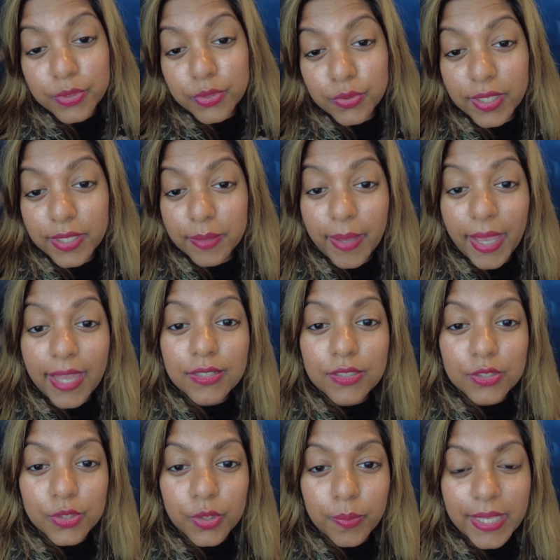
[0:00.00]
really bad.
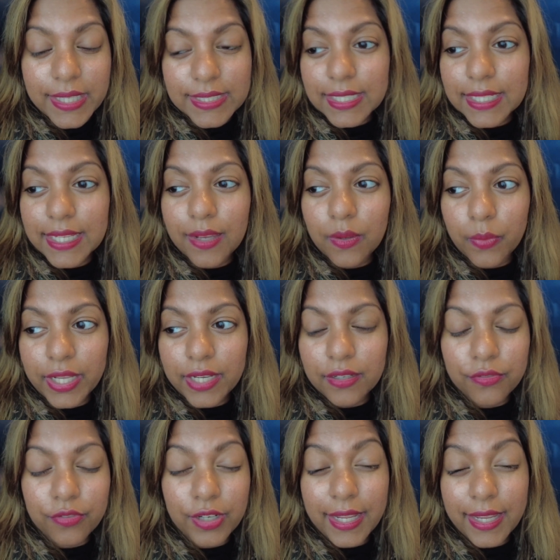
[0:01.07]
So basically I
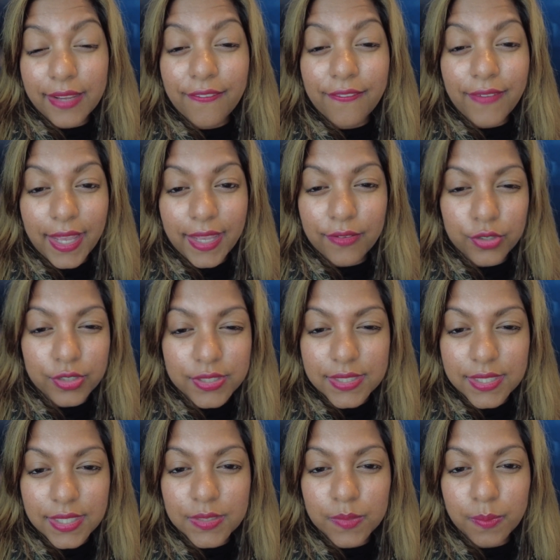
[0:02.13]
waited for like 5 or
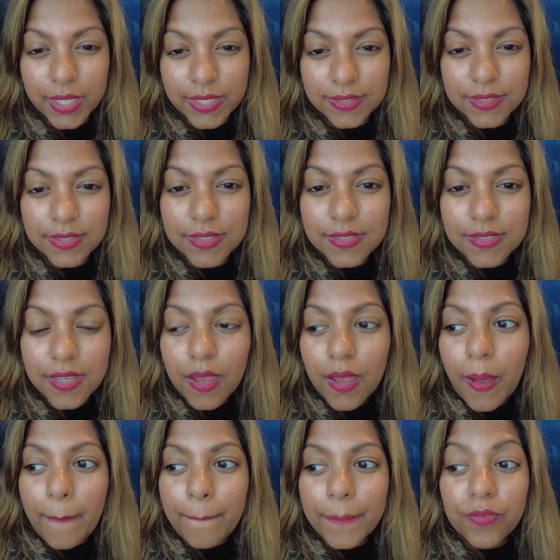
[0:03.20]
6 buses
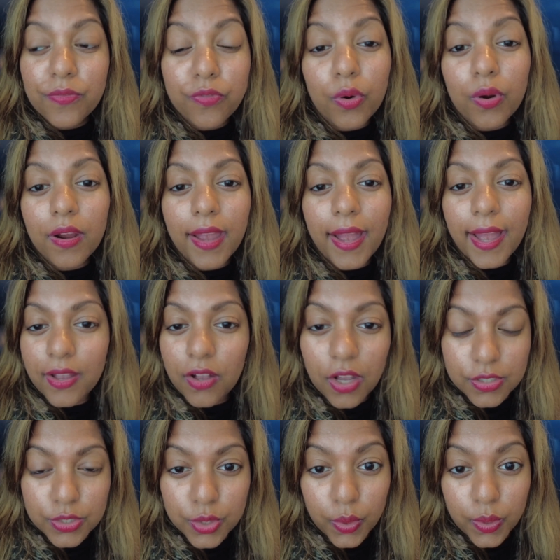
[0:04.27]
before I
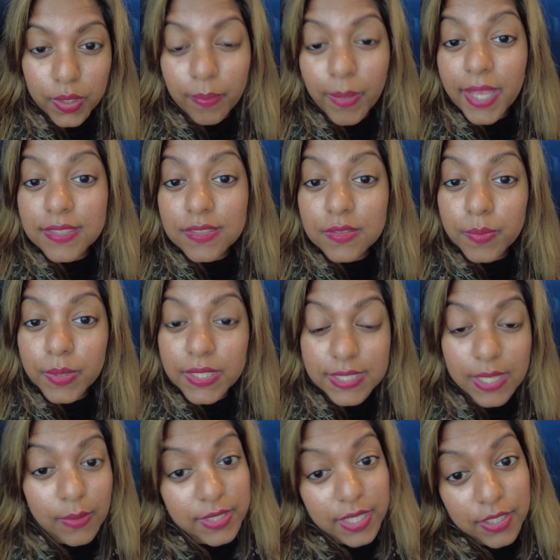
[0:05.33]
got to go on a bus, because
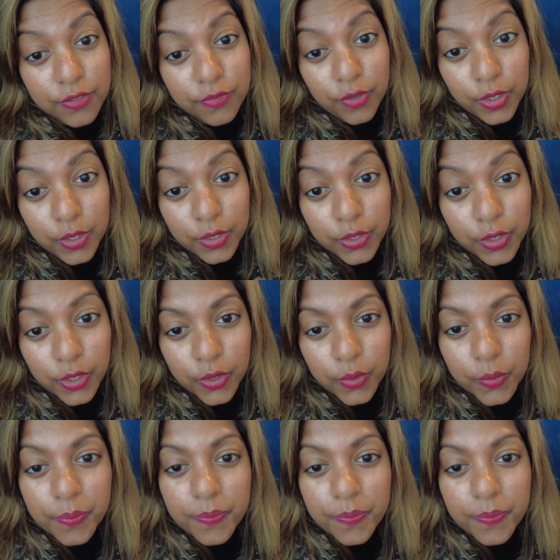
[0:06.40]
I was actually following the queue.